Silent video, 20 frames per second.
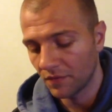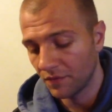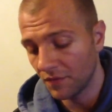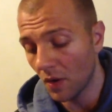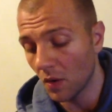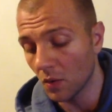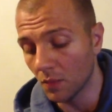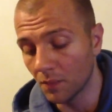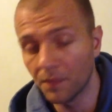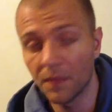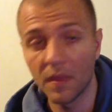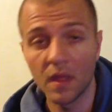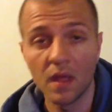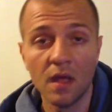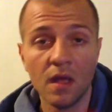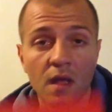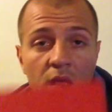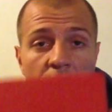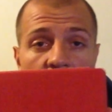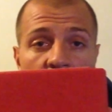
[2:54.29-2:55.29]
So,
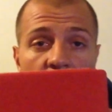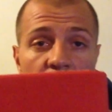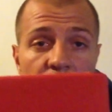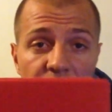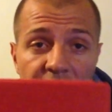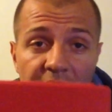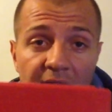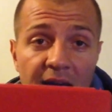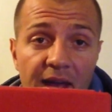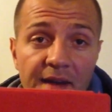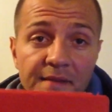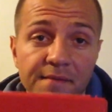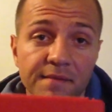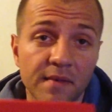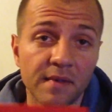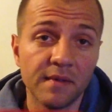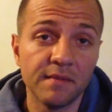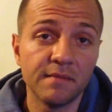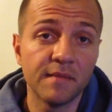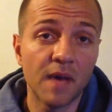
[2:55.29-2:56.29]
for that,
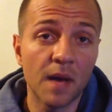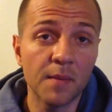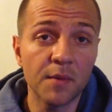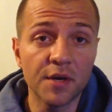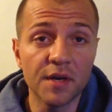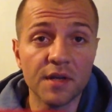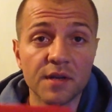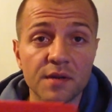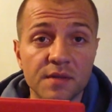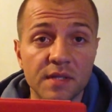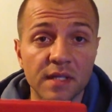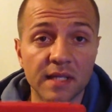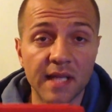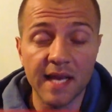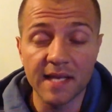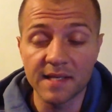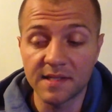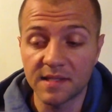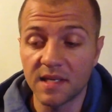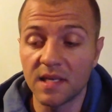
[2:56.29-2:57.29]
I'm going to use the
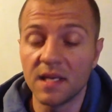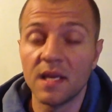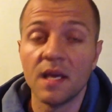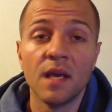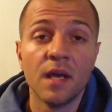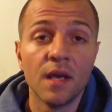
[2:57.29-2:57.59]
Lansky.